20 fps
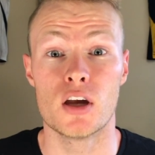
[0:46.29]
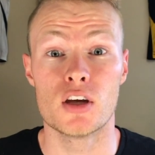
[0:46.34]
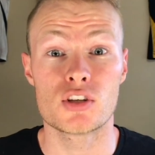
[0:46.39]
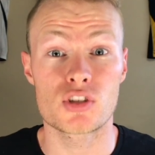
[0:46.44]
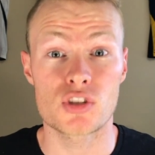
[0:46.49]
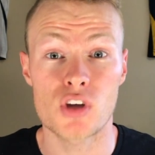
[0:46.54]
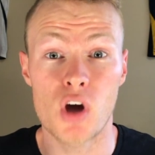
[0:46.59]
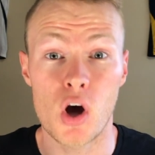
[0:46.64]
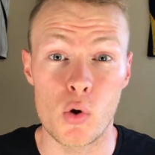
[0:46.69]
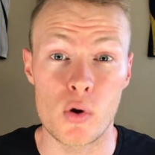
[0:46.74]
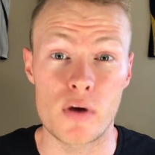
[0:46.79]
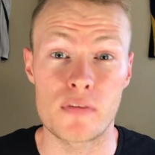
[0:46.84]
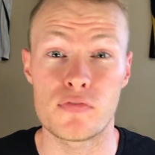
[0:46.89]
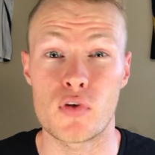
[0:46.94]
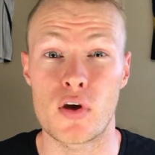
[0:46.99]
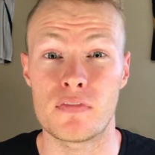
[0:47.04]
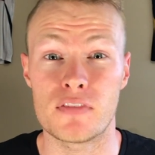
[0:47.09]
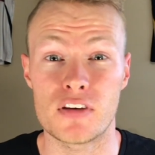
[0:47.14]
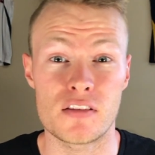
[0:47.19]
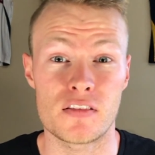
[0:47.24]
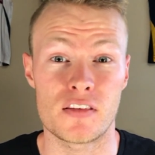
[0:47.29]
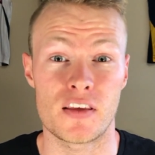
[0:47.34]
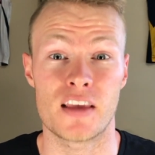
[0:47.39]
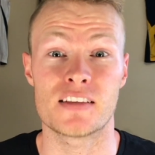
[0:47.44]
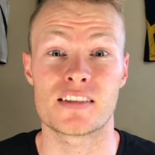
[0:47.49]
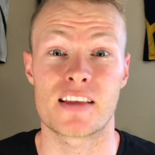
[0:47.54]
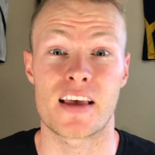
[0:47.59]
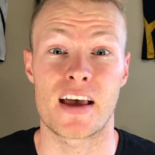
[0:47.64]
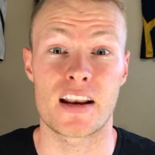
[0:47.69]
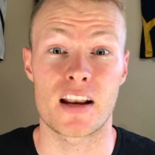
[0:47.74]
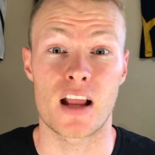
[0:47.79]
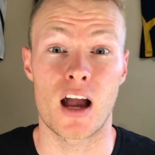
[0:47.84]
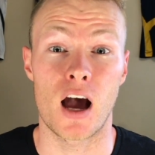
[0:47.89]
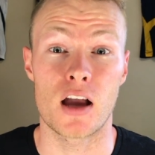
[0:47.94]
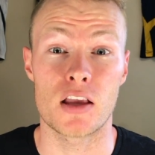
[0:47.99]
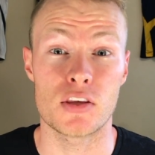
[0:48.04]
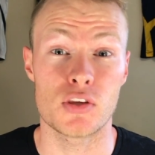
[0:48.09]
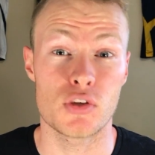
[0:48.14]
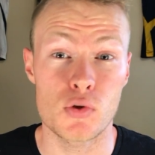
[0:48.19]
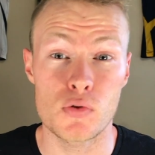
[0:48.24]
So if you have any things that
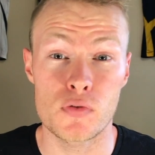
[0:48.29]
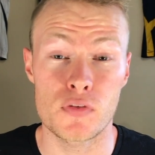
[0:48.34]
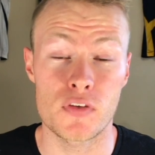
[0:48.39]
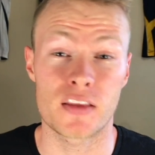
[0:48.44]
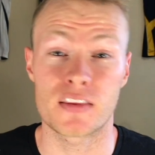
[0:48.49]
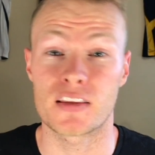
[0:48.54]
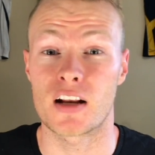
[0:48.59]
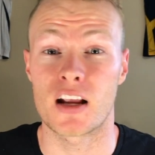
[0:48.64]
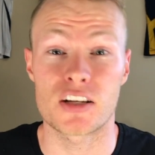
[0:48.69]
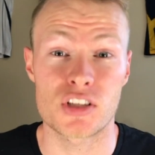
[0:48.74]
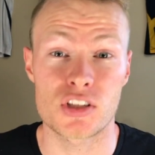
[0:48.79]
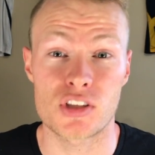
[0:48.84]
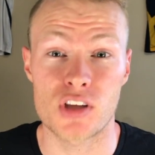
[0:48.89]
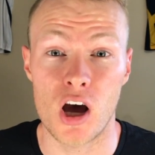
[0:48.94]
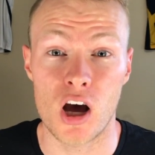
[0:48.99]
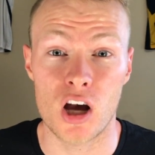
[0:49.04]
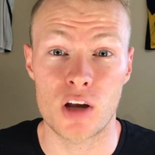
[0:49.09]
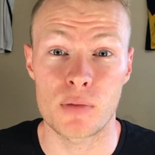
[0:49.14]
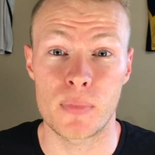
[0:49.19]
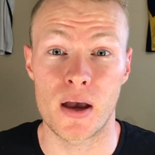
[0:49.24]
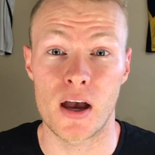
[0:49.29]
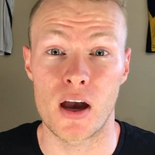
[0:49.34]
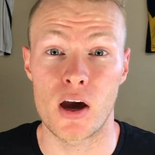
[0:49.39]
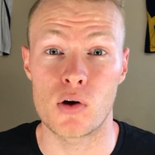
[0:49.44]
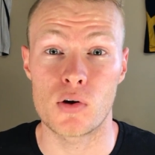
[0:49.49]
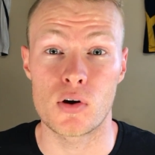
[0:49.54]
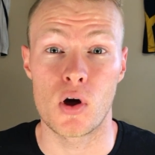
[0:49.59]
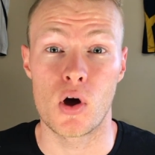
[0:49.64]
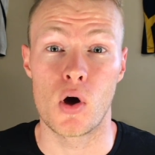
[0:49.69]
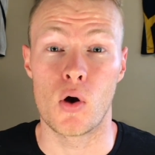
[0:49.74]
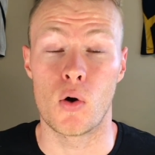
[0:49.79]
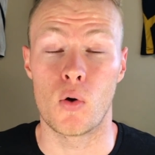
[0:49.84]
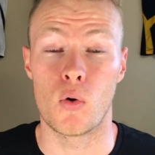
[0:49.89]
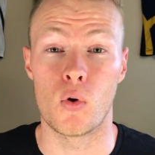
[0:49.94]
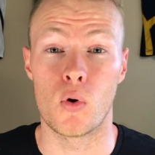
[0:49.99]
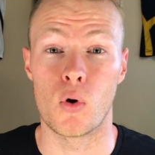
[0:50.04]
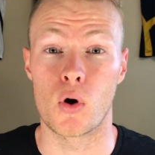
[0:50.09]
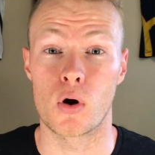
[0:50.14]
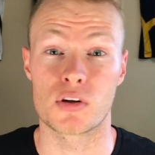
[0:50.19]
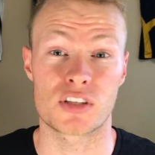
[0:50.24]
you think that I should talk about
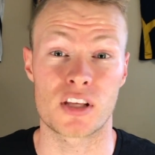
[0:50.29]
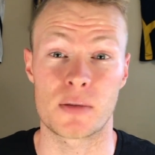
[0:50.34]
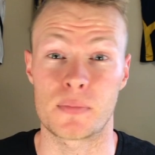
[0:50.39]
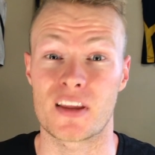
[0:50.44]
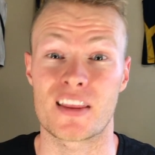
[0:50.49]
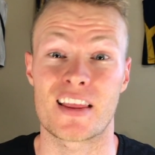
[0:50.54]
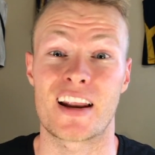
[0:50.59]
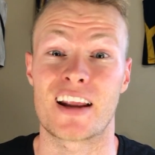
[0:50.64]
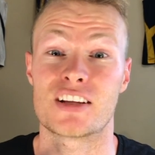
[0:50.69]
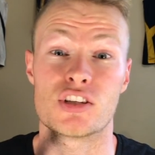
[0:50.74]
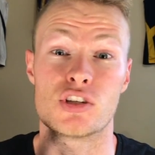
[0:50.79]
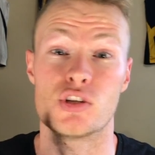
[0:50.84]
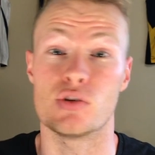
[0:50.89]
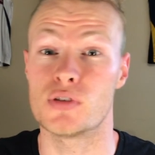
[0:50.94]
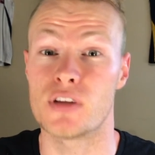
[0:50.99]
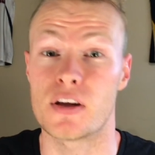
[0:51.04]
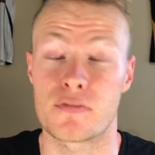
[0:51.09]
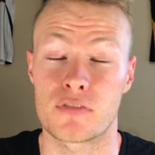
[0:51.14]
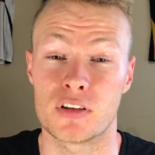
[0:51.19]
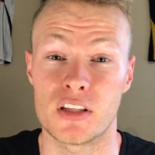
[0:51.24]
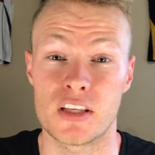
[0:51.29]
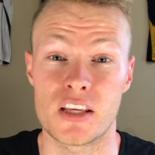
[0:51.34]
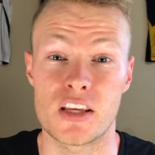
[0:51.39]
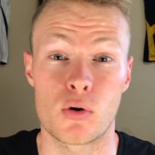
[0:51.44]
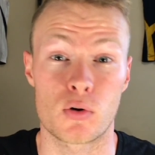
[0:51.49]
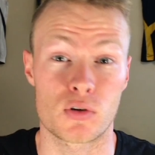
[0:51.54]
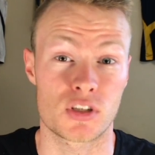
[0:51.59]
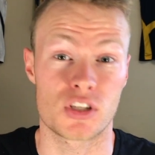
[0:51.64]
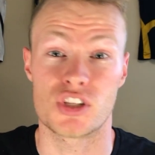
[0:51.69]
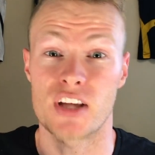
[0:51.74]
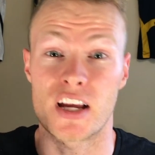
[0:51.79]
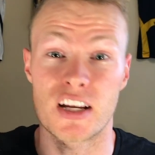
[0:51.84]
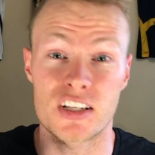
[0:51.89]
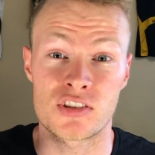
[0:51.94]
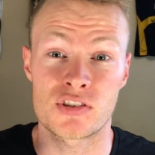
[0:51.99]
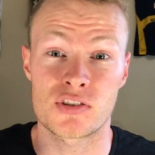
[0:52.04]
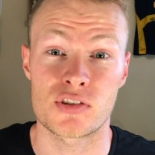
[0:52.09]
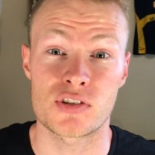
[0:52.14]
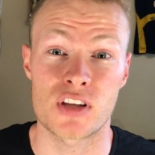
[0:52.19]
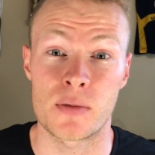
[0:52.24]
or something that I should do differently or
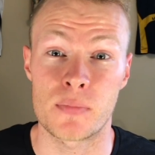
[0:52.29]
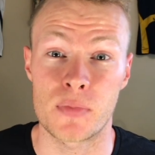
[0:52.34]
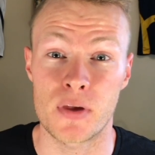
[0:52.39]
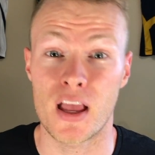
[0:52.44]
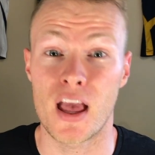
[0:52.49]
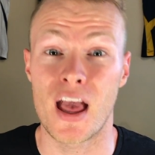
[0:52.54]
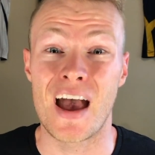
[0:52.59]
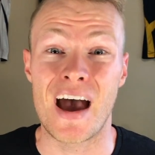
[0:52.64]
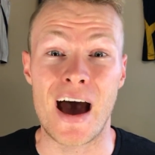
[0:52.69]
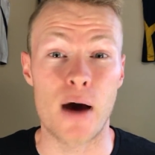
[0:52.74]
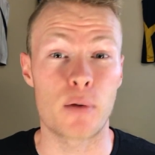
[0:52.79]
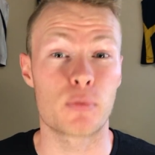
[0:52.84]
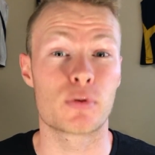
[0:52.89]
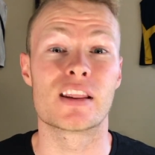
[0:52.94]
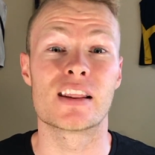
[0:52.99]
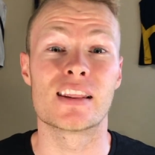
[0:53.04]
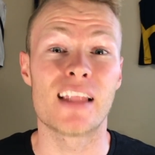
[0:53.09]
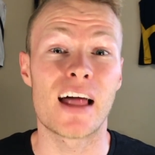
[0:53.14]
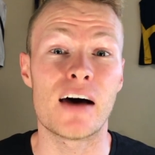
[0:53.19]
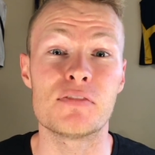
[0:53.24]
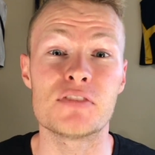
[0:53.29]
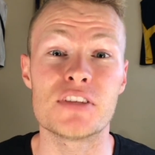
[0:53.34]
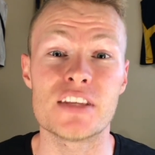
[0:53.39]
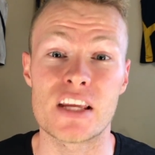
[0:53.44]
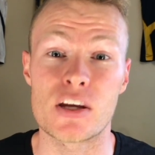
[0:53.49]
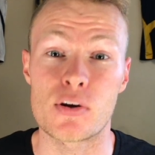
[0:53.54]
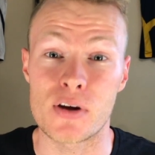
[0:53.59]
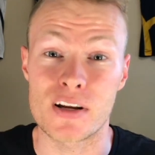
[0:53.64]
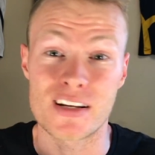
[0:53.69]
suggestions or something, I would love to hear